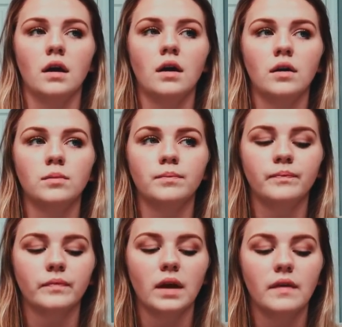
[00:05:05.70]
And
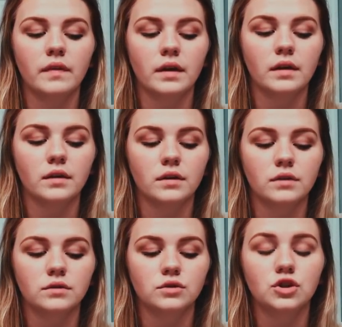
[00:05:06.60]
then
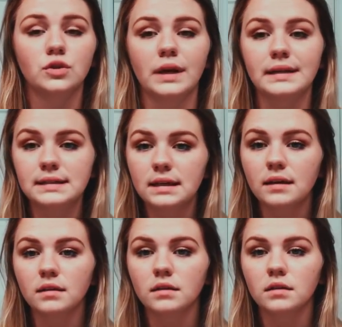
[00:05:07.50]
June
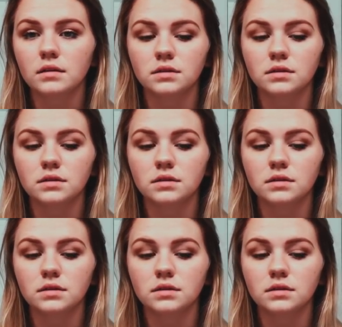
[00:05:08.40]
18th,